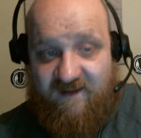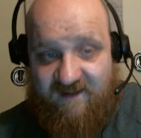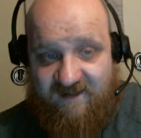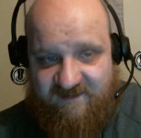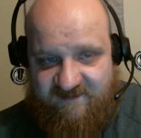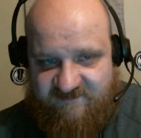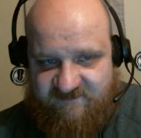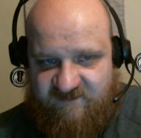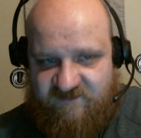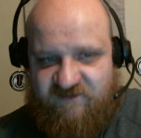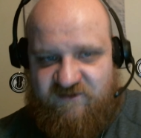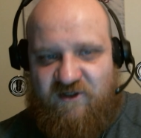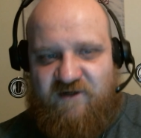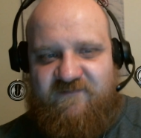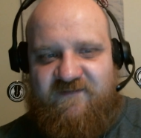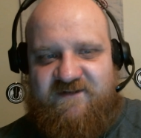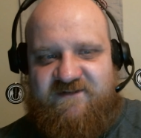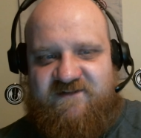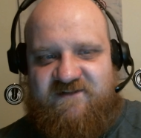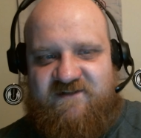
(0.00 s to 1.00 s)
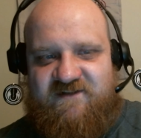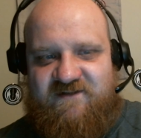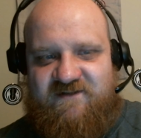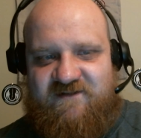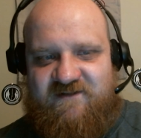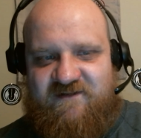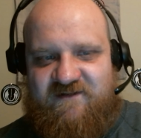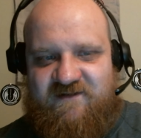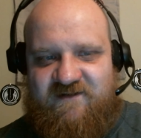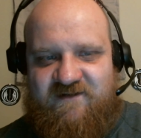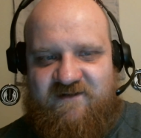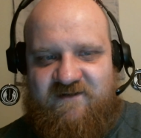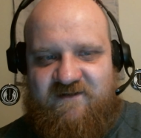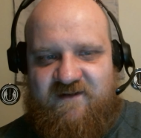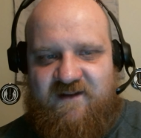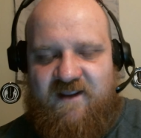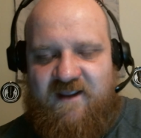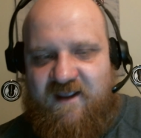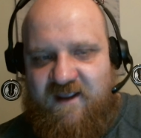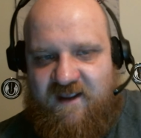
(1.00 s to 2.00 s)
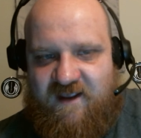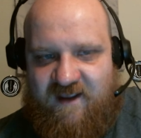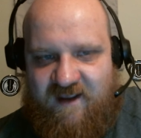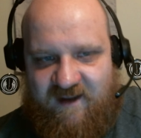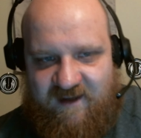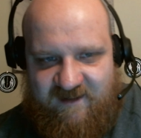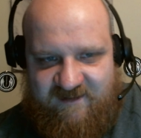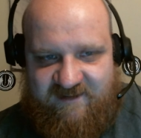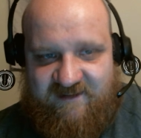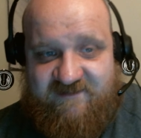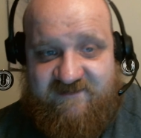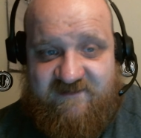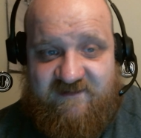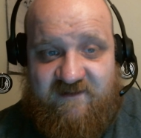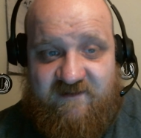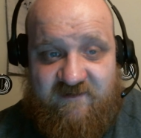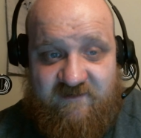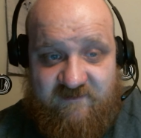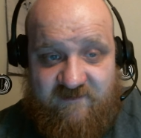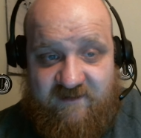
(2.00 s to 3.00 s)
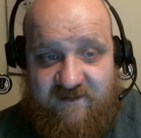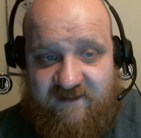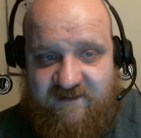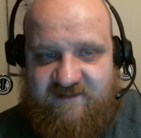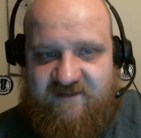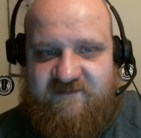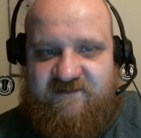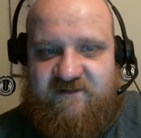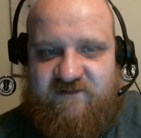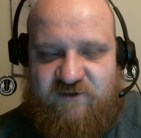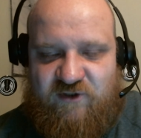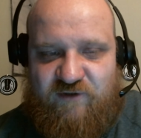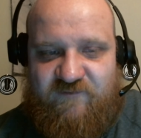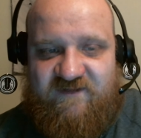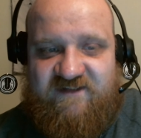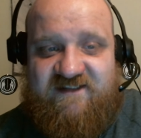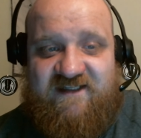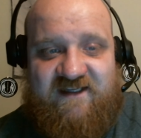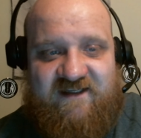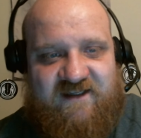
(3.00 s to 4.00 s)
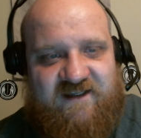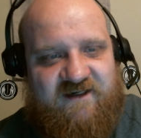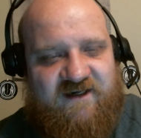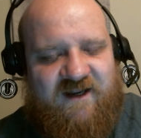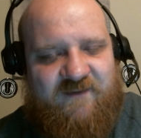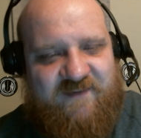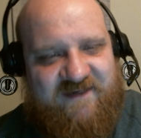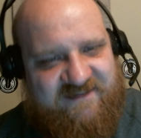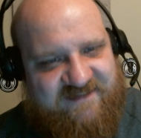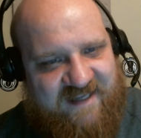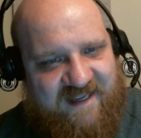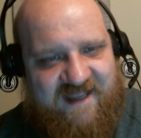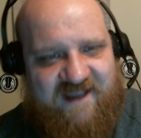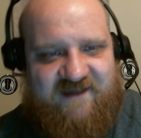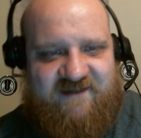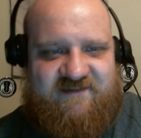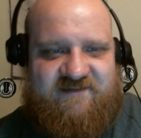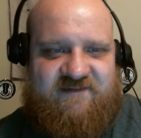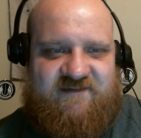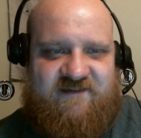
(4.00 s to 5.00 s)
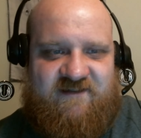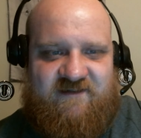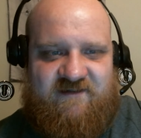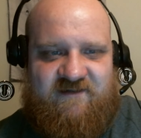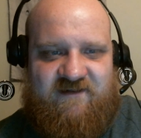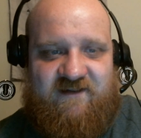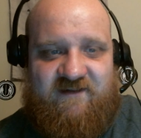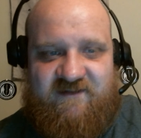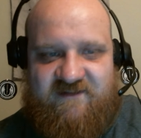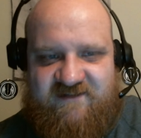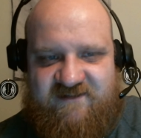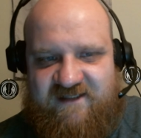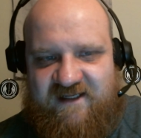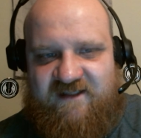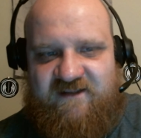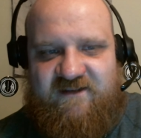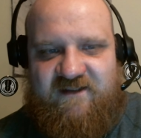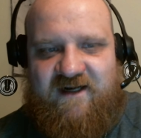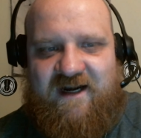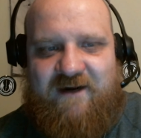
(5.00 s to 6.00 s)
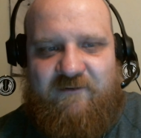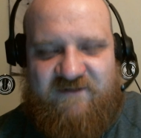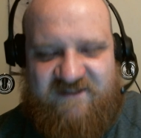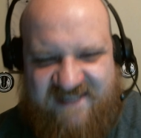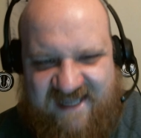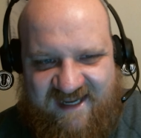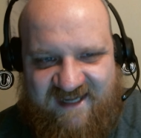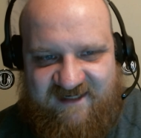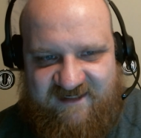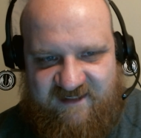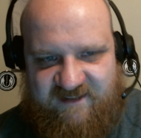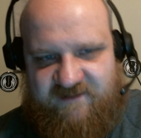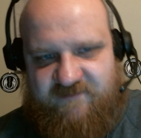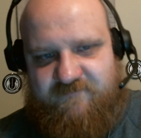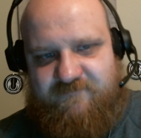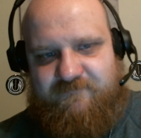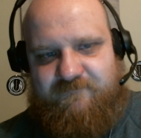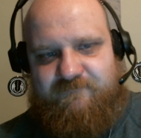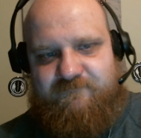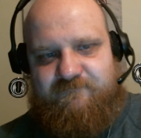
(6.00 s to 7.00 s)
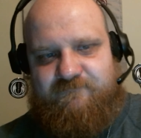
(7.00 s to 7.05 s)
It is a service. And as it is a service, it cannot be taxed in the state that I reside in.